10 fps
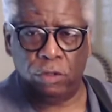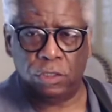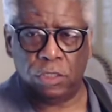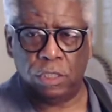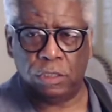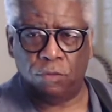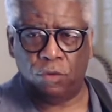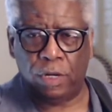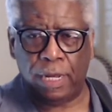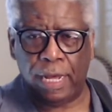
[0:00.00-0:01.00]
is because I
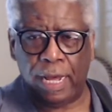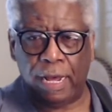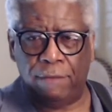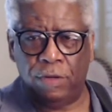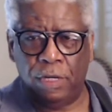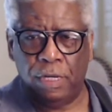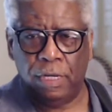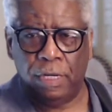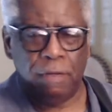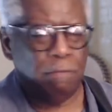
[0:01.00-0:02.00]
want to have
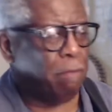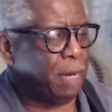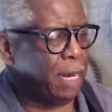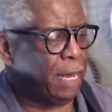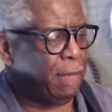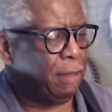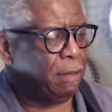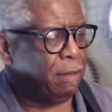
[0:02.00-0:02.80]
my